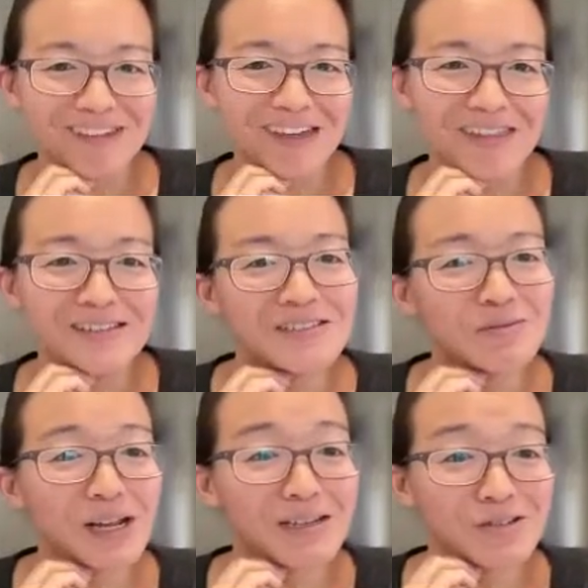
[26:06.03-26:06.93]
And this is
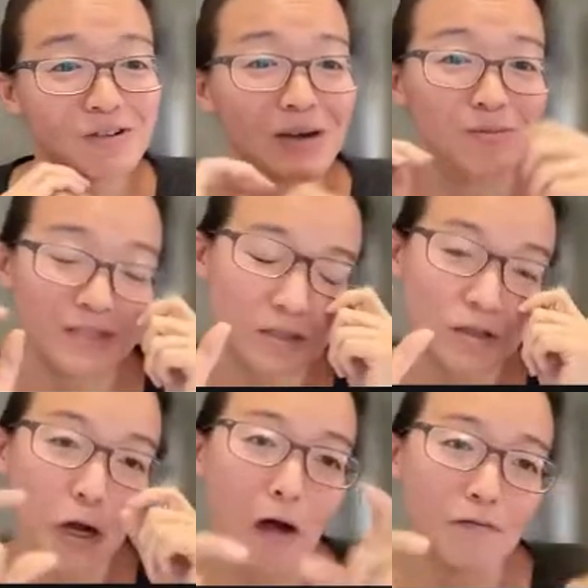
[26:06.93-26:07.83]
what I described was
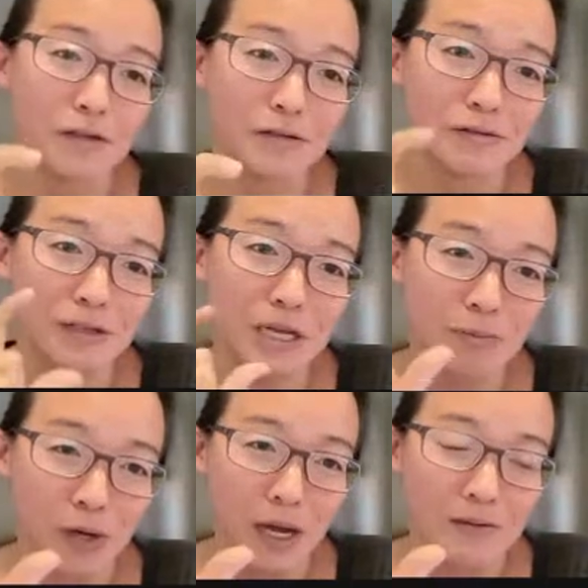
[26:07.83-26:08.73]
often
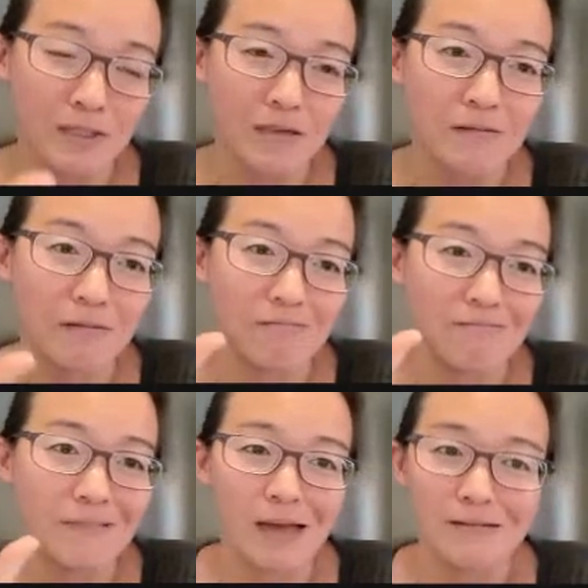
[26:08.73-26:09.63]
temporary
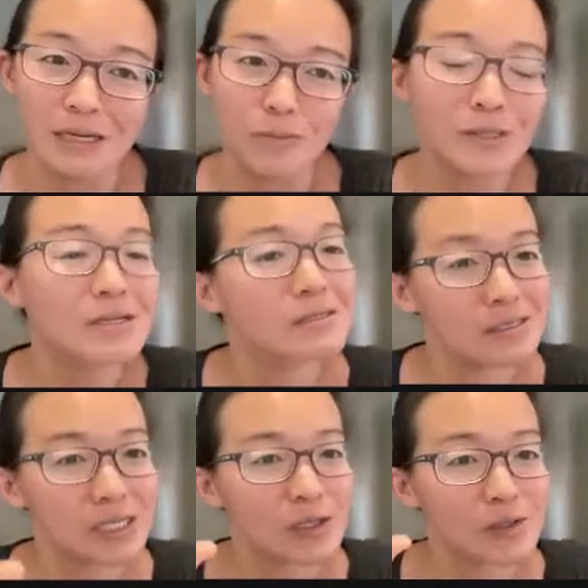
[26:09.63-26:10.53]
detention
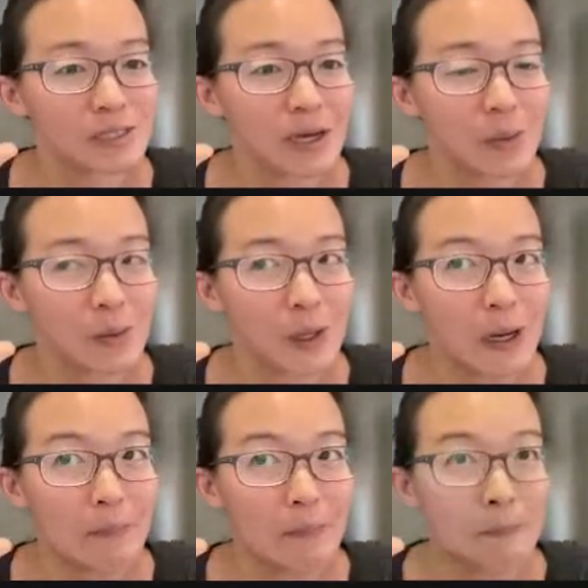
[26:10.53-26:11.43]
centers that were
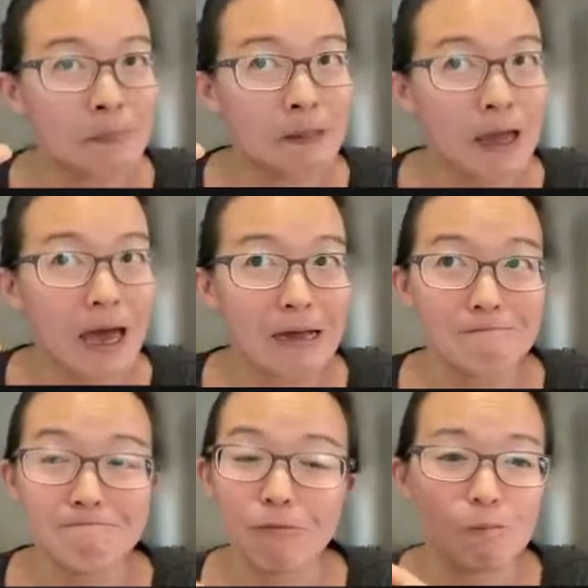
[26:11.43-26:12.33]

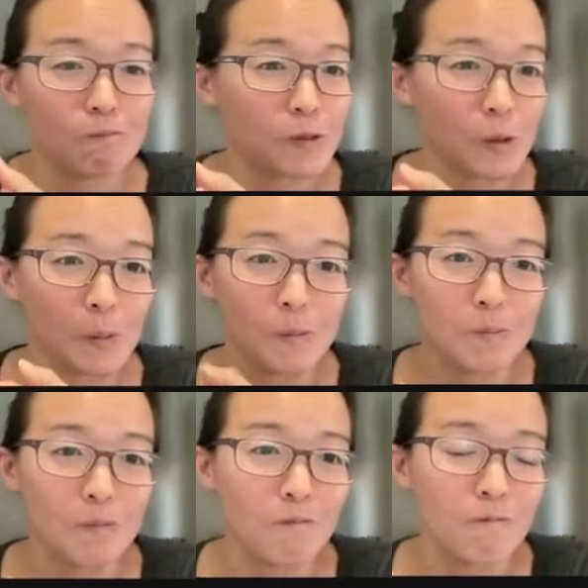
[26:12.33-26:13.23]
at,
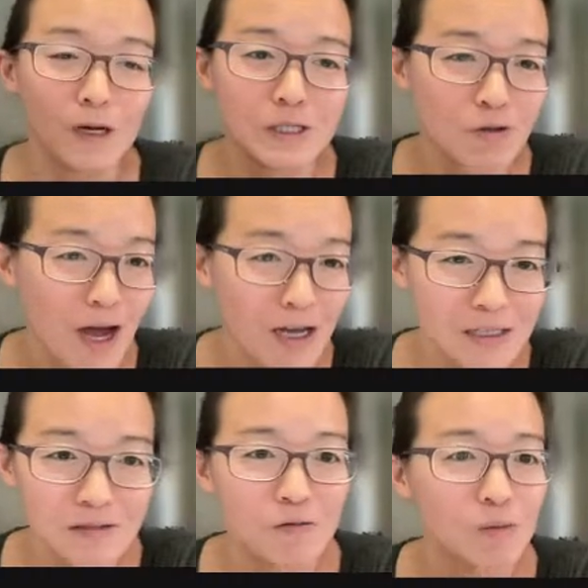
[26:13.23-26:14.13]

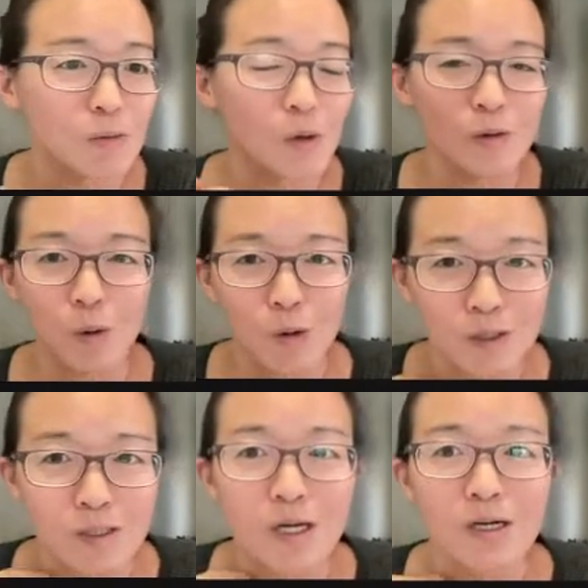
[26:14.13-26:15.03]
racetracks, former
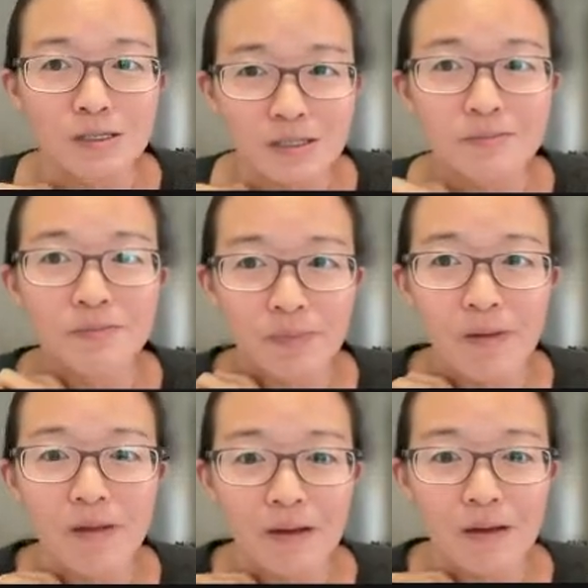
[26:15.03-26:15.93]
horse stalls.
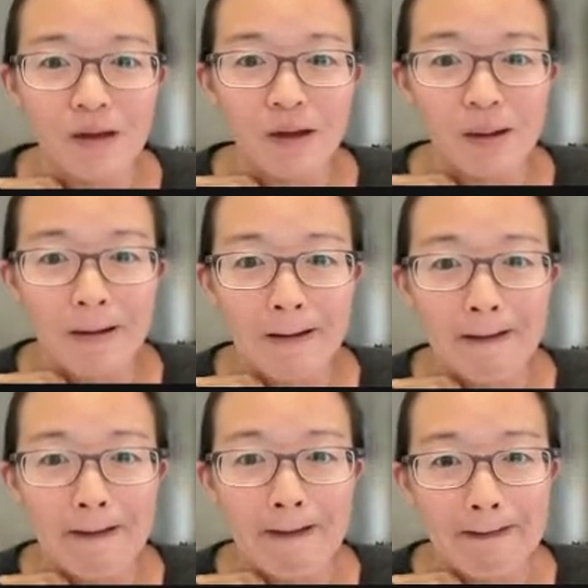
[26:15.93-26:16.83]

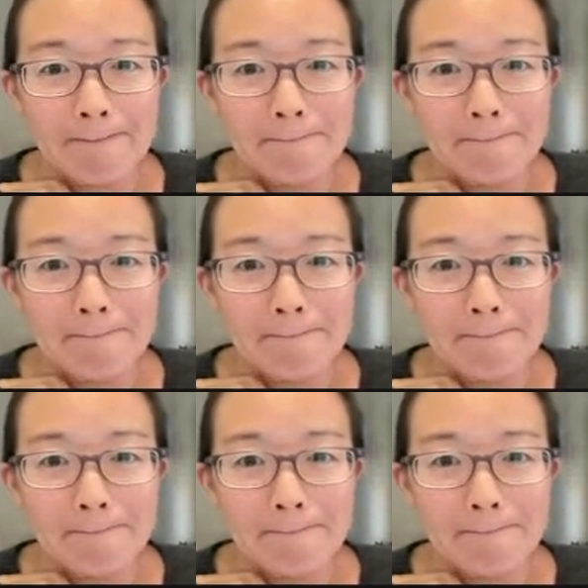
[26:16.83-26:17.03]
Yeah.